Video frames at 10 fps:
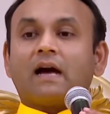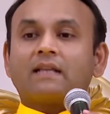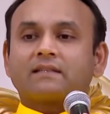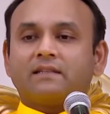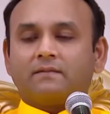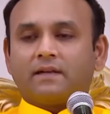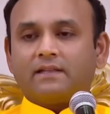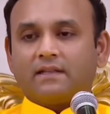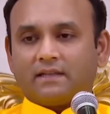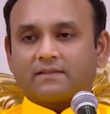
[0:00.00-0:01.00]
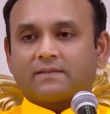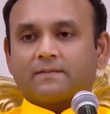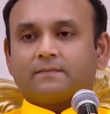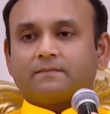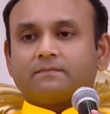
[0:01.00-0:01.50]
Ask divine grace.
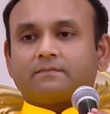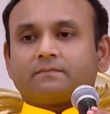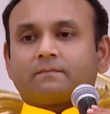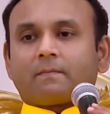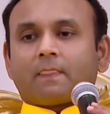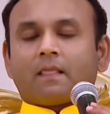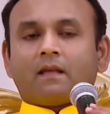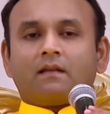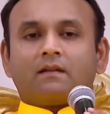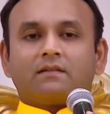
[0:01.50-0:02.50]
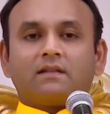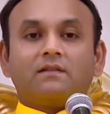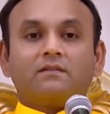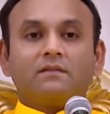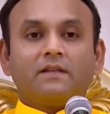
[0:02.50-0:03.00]
That
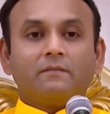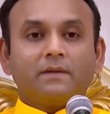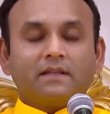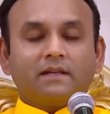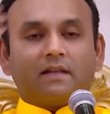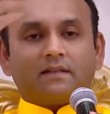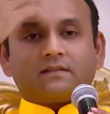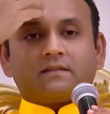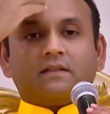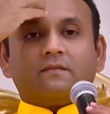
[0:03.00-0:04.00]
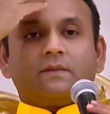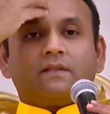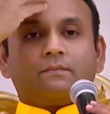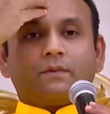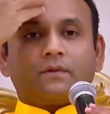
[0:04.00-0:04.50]
give me the grace, give me
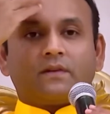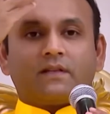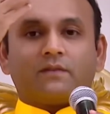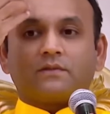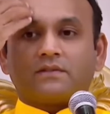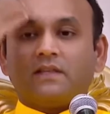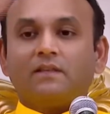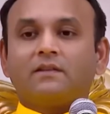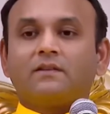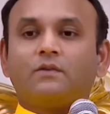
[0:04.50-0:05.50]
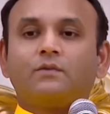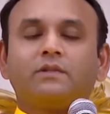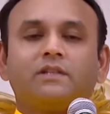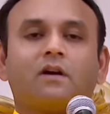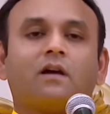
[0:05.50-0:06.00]
the purity to see
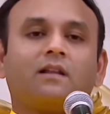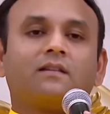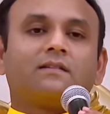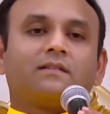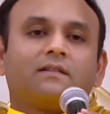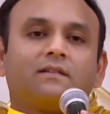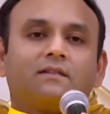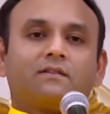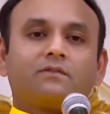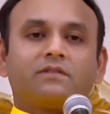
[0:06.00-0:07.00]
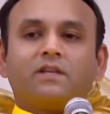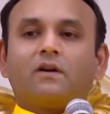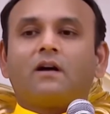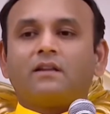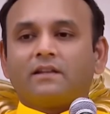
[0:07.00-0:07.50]
you in all, to
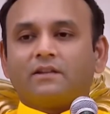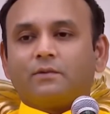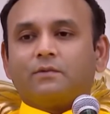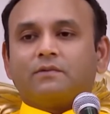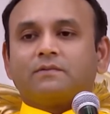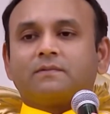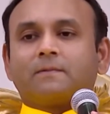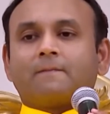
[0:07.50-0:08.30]
see all in you.